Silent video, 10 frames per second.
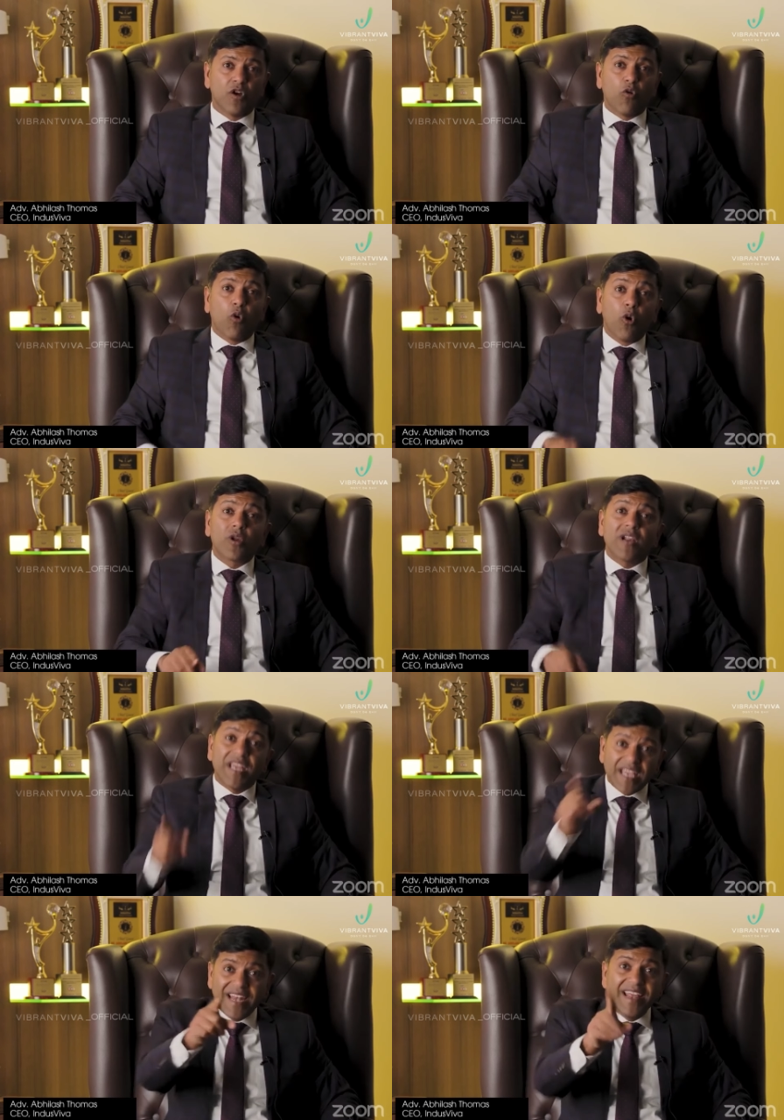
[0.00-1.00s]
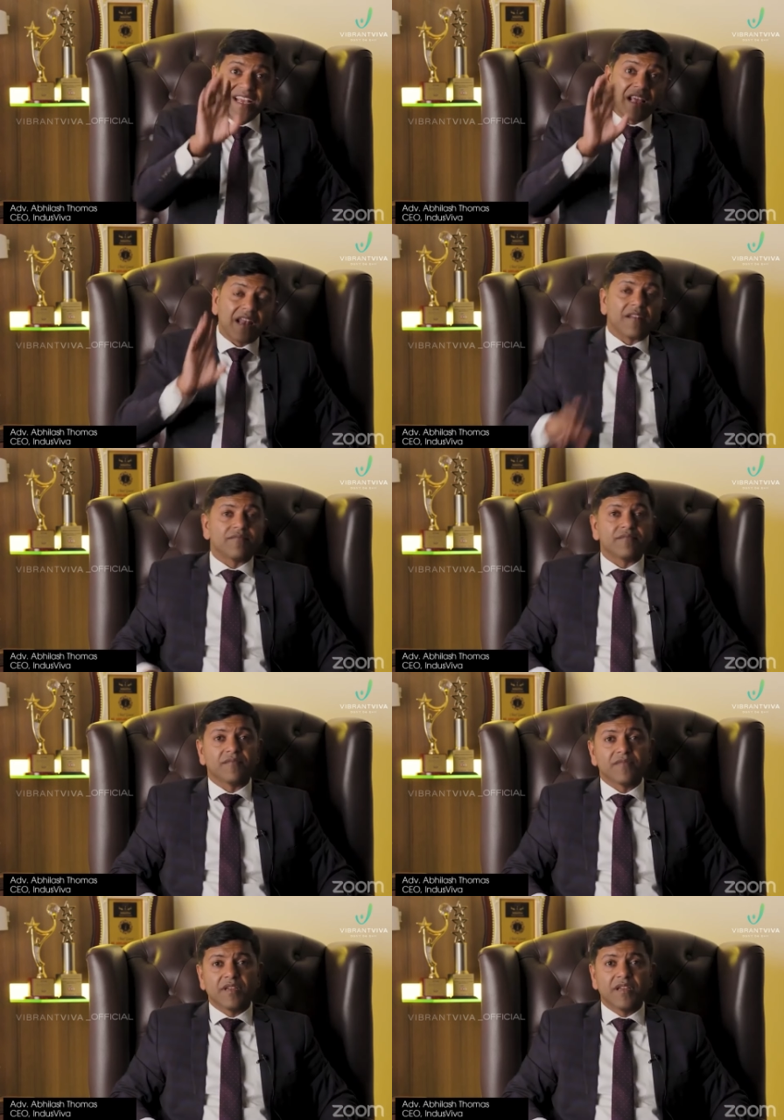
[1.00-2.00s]
or illegal.
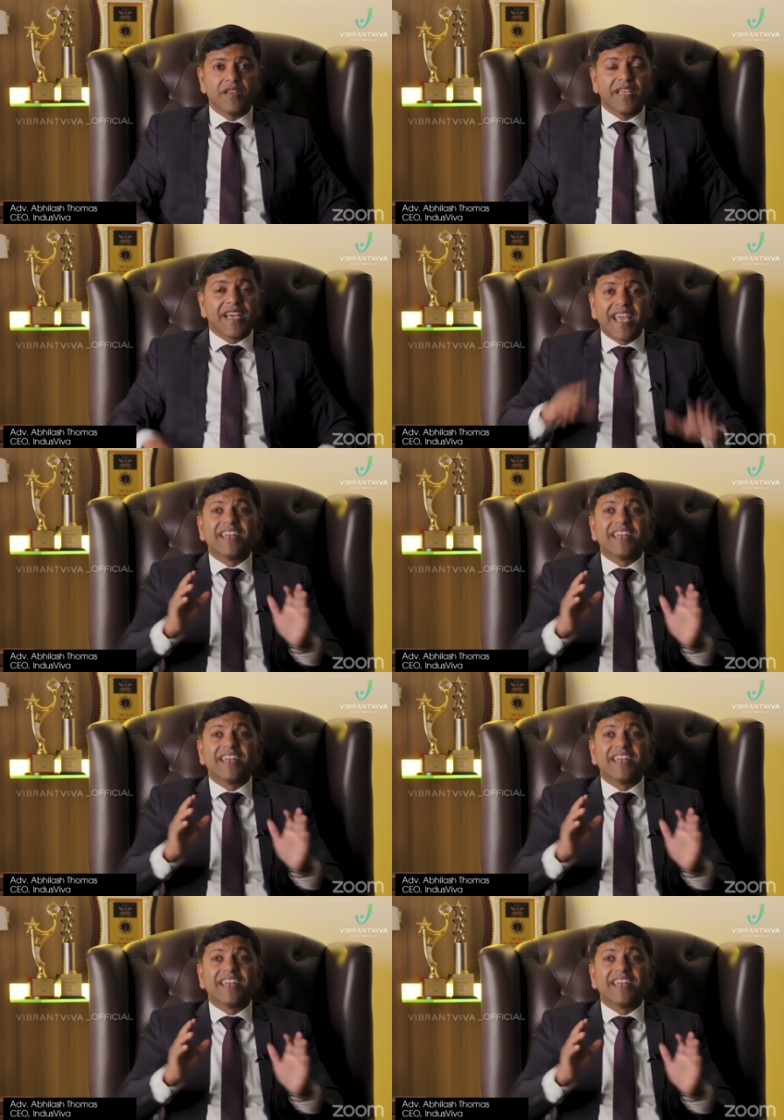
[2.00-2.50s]
Again,